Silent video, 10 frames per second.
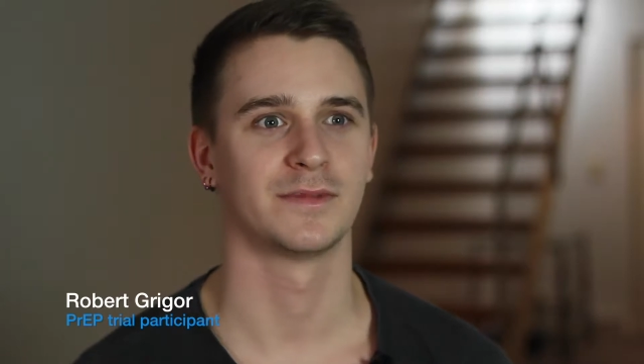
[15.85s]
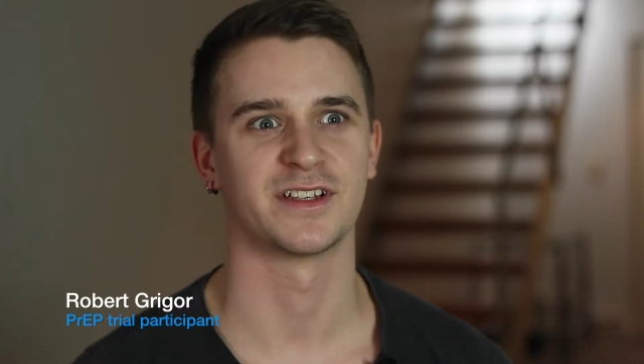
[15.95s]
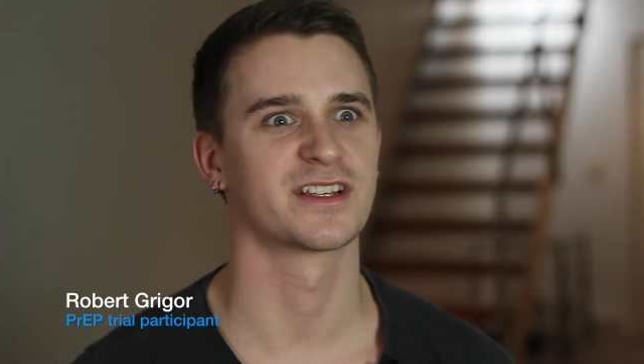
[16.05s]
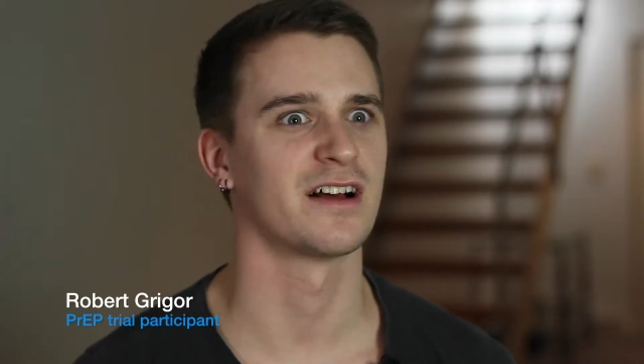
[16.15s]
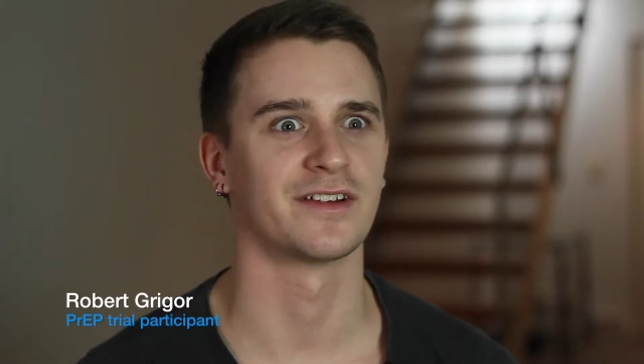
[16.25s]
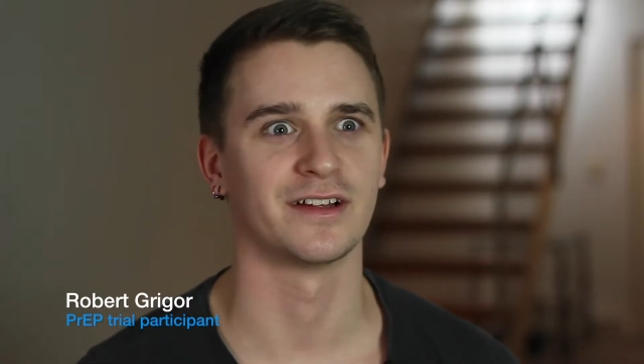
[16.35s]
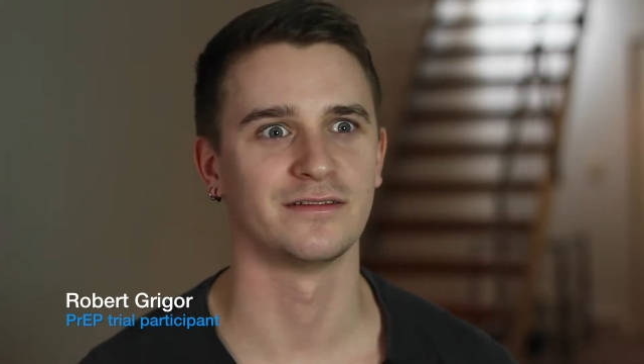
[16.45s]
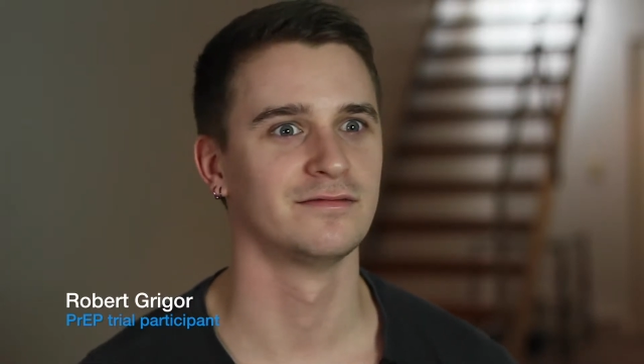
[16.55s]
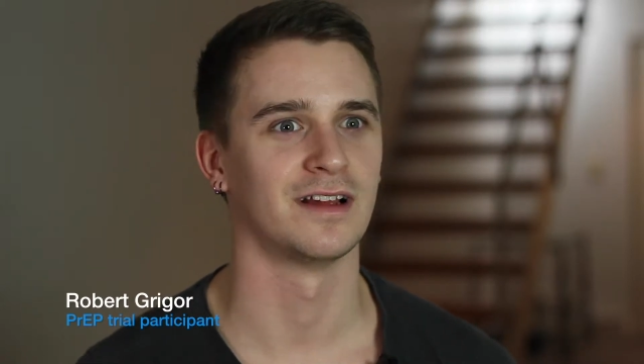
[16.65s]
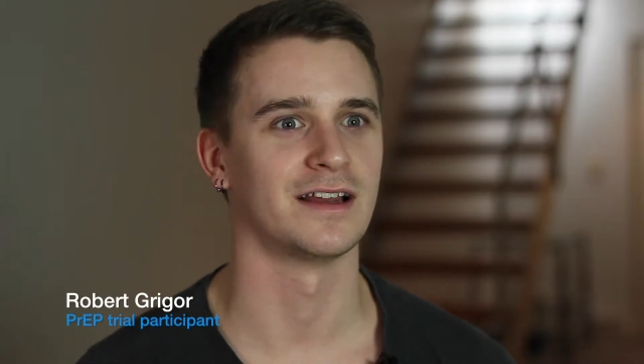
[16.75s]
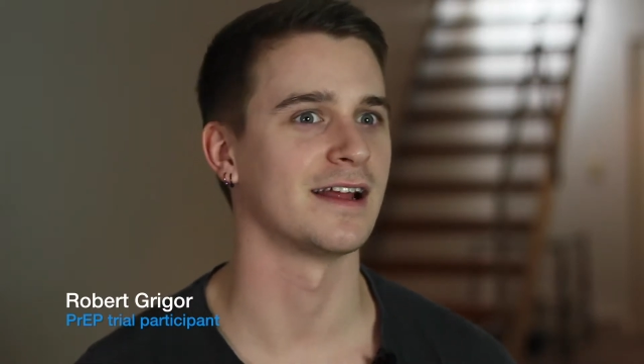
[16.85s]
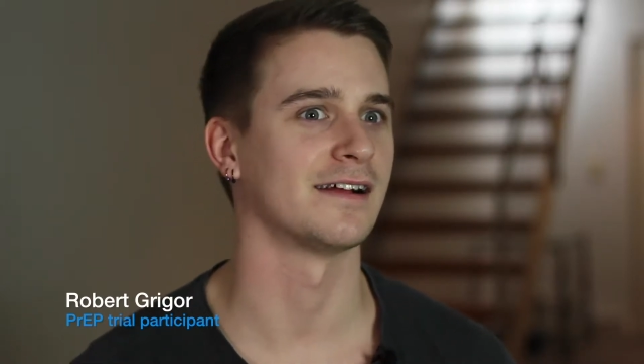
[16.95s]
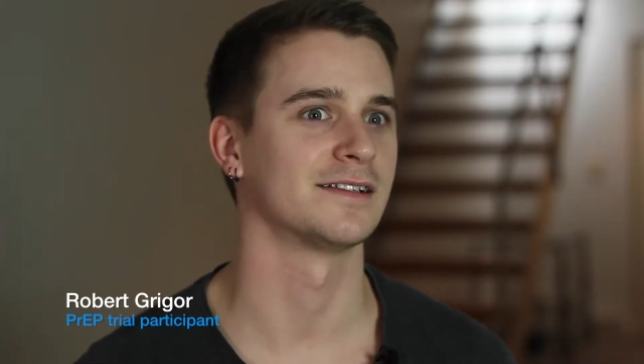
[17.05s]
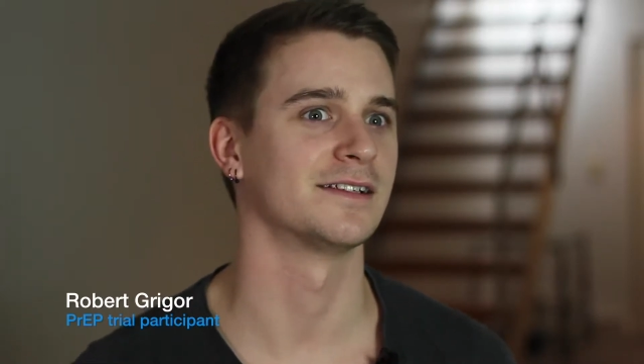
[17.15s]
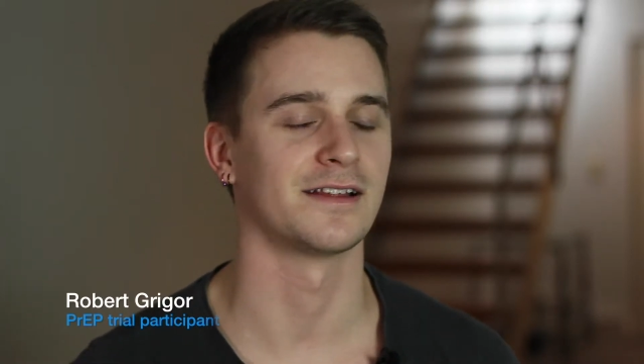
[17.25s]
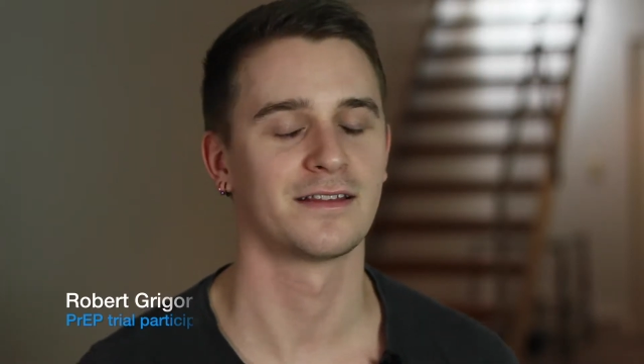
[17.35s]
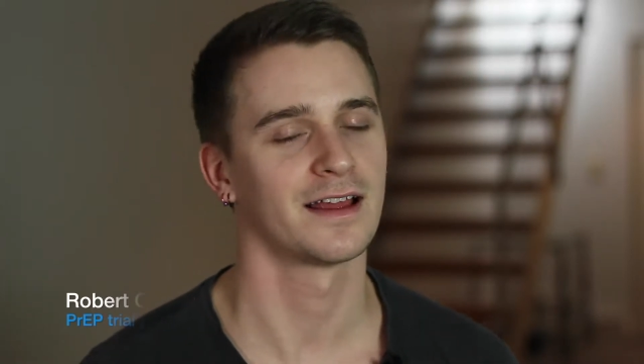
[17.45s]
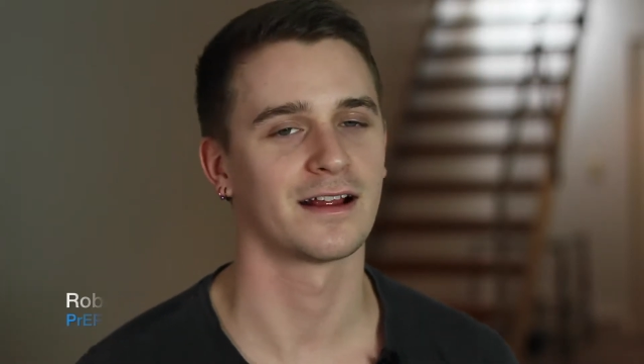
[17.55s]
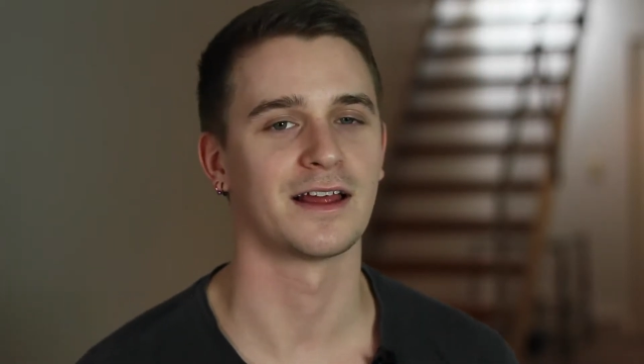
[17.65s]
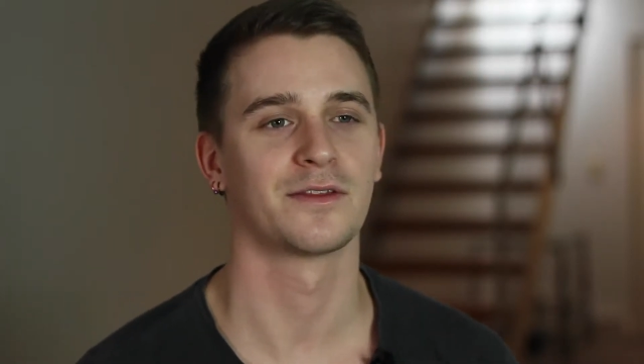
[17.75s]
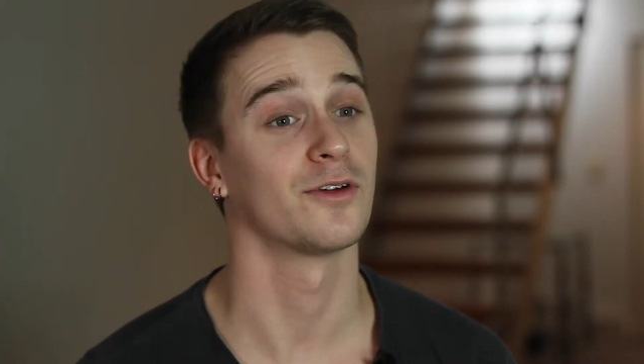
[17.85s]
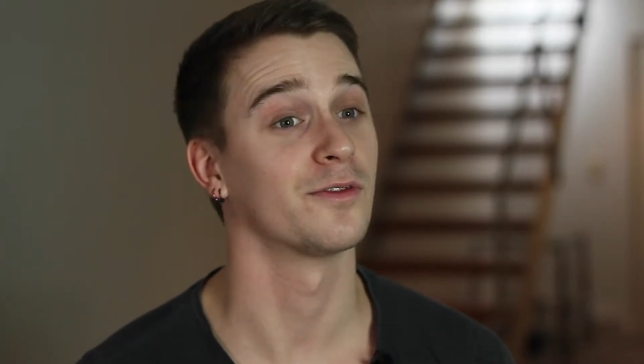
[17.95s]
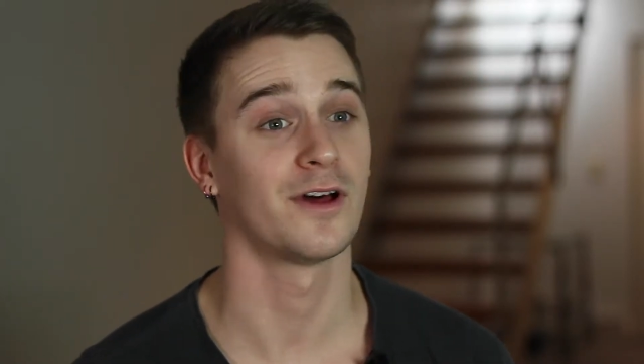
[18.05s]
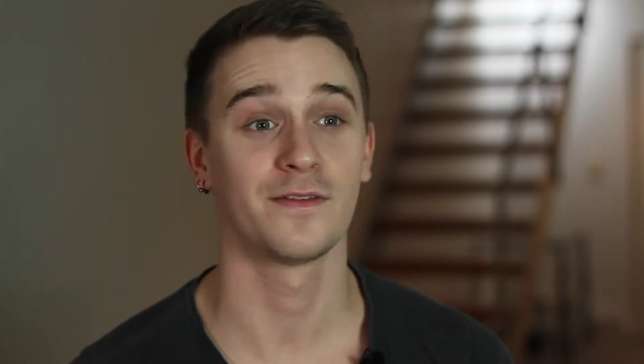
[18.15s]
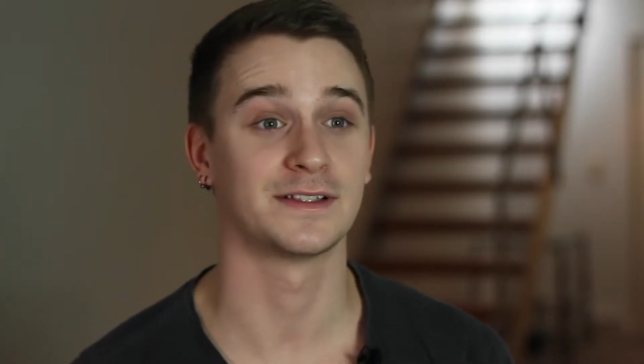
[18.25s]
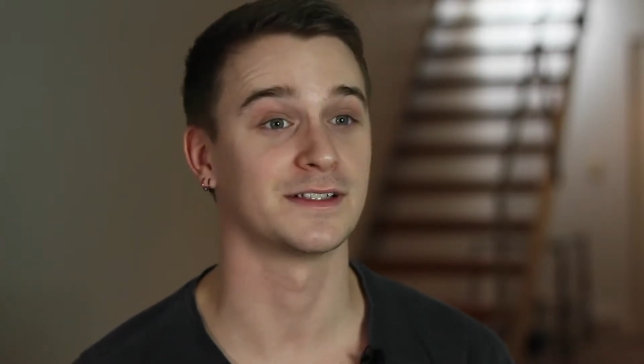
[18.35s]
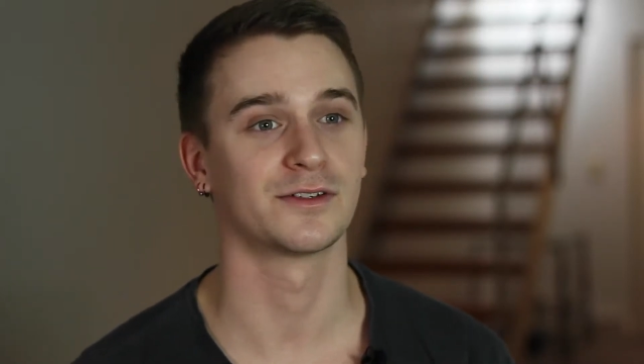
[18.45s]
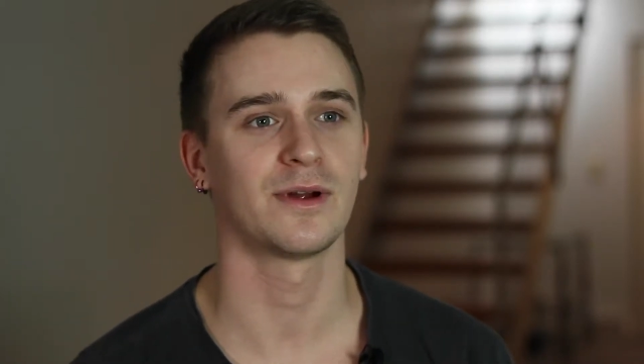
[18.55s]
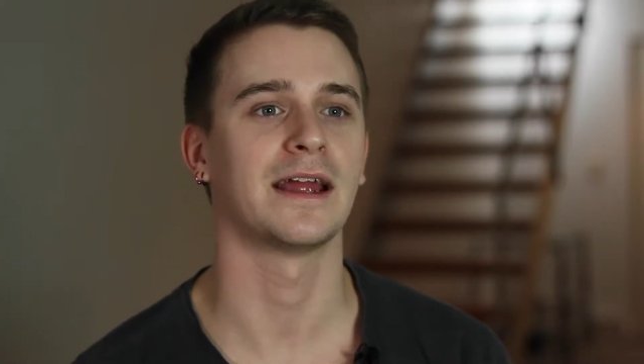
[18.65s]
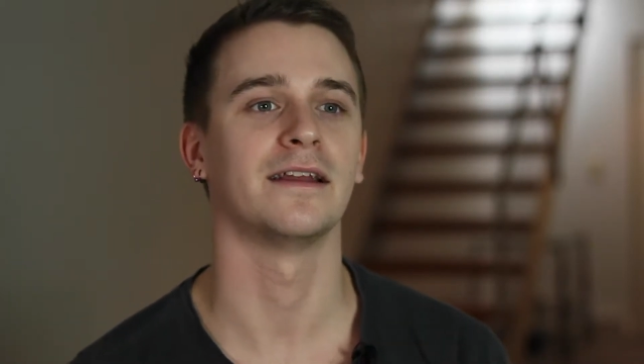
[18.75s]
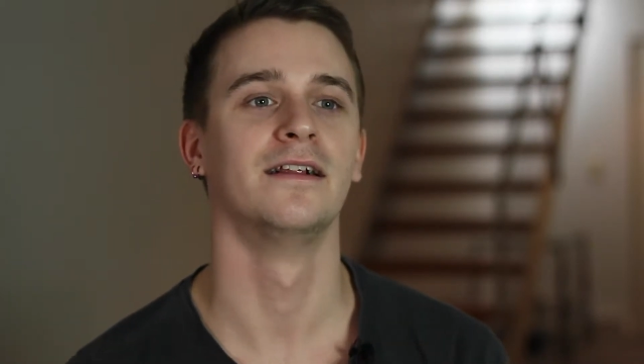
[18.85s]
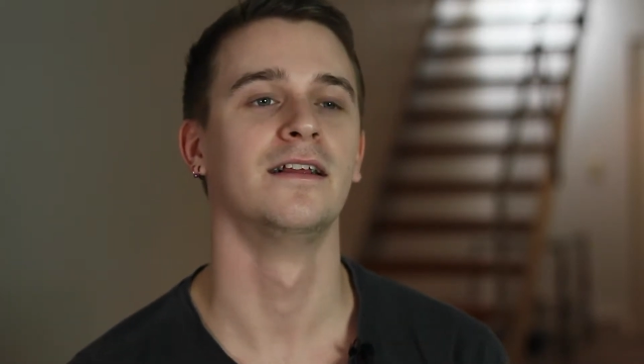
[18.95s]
discovered, announced as a thing, I thought, oh, this is great.